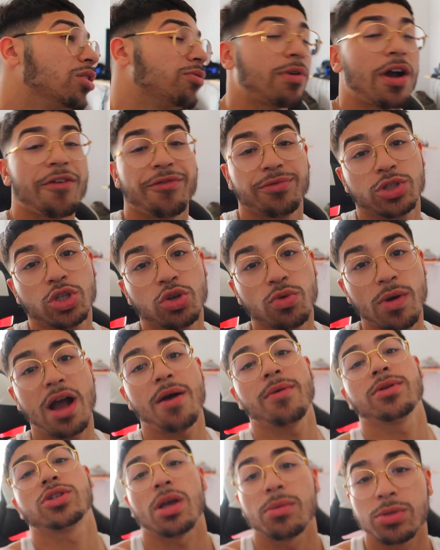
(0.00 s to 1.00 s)
Ride for 2
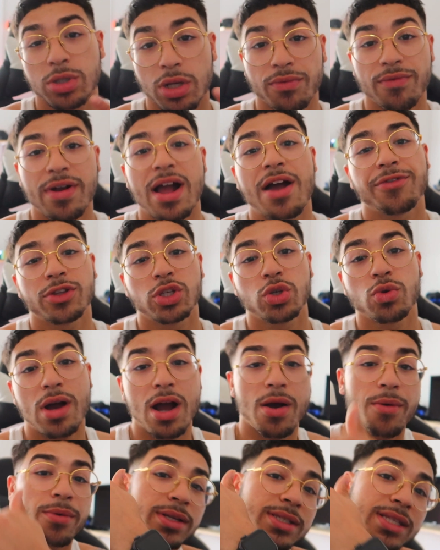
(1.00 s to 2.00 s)
hours, so I was gonna ride for 2
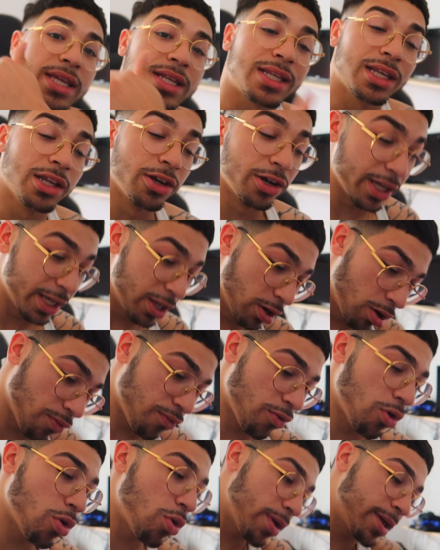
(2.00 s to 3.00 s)
hours, then literally get
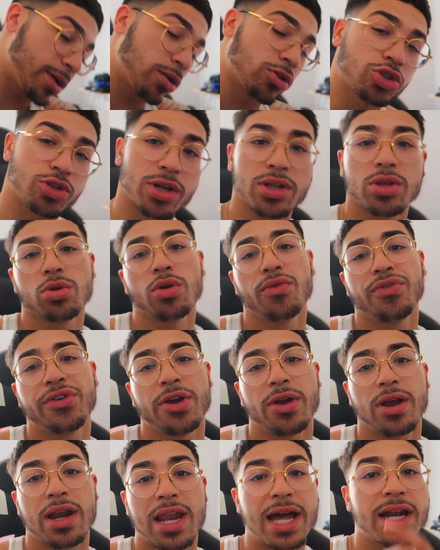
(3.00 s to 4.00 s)
on the road and go straight to North
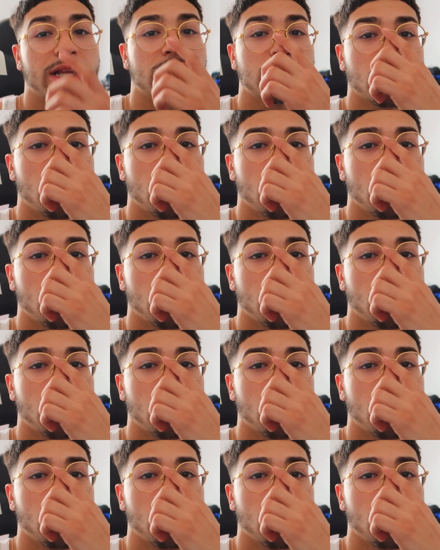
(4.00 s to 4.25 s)
Carolina.